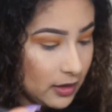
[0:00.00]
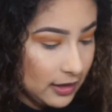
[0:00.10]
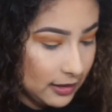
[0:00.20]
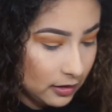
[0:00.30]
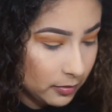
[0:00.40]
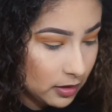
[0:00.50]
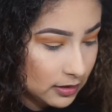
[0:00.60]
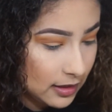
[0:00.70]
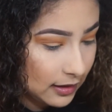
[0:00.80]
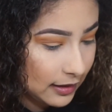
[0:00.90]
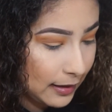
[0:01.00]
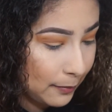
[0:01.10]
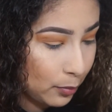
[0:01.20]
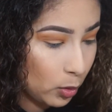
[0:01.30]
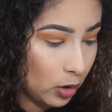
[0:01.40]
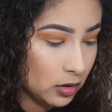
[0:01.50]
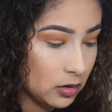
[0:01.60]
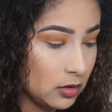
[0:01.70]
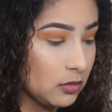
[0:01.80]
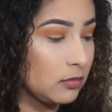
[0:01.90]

And then I'm going to take like a bronze